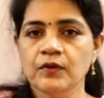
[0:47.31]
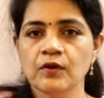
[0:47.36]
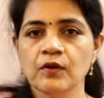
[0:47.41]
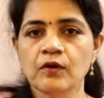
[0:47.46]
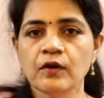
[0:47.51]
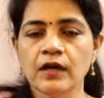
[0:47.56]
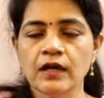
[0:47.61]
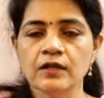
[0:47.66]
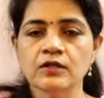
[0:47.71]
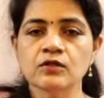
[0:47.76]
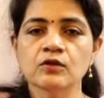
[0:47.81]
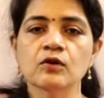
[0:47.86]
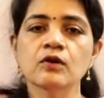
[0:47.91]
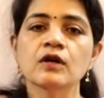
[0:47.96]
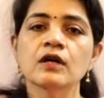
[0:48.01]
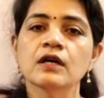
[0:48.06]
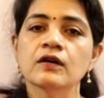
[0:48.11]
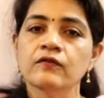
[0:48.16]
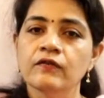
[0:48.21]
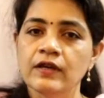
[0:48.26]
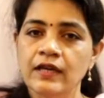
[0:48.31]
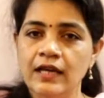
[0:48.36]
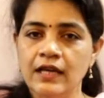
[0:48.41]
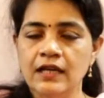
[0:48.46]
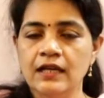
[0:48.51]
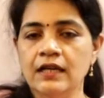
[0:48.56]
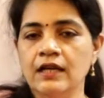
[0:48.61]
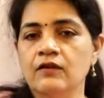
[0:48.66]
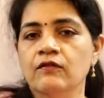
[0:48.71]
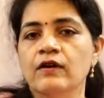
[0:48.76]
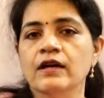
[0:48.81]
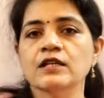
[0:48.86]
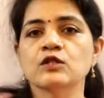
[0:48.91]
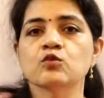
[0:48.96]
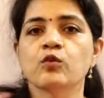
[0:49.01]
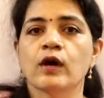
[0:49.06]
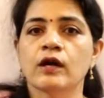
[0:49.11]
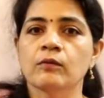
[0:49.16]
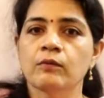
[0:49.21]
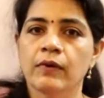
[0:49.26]
Okay, so we can revise
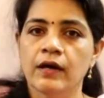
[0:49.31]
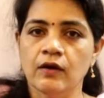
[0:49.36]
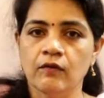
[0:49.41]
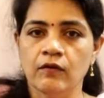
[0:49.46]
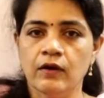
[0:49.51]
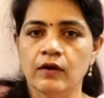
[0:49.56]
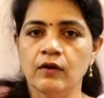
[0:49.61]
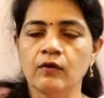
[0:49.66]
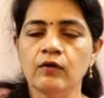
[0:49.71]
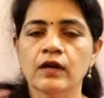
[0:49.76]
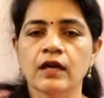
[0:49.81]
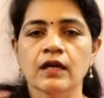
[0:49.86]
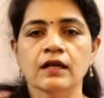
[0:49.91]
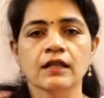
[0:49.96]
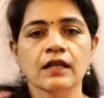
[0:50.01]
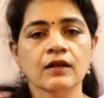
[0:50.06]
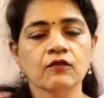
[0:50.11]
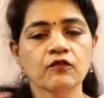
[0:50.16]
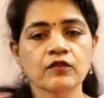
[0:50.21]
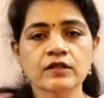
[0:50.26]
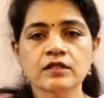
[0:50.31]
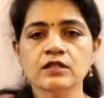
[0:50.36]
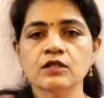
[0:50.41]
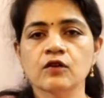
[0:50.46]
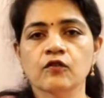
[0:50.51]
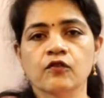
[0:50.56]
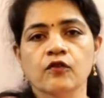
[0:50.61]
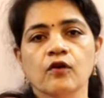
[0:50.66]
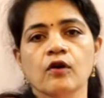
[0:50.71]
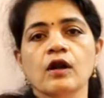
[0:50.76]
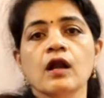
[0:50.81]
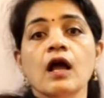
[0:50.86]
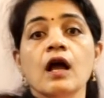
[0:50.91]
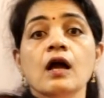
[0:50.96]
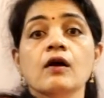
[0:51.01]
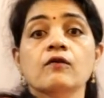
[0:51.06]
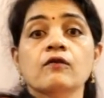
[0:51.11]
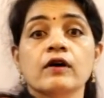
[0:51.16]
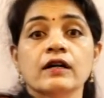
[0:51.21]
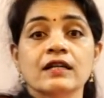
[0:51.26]
one by one. Okay, then first of all,
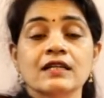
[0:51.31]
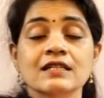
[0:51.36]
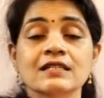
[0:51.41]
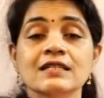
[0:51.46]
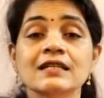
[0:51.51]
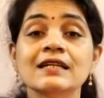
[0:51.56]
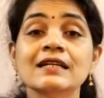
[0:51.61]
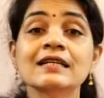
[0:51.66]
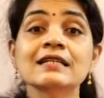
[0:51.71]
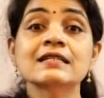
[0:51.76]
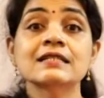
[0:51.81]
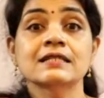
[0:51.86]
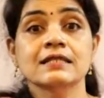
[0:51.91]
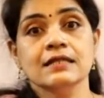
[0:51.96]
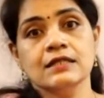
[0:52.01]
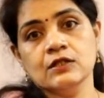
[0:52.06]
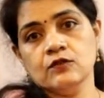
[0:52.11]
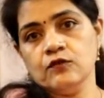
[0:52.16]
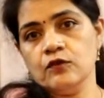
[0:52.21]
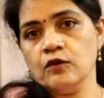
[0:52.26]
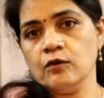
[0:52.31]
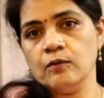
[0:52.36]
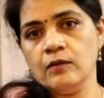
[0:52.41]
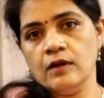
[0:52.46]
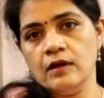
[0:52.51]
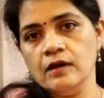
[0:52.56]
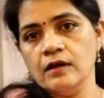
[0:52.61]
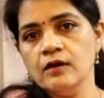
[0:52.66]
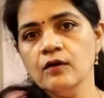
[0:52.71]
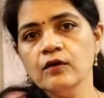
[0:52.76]
what is the distance formula?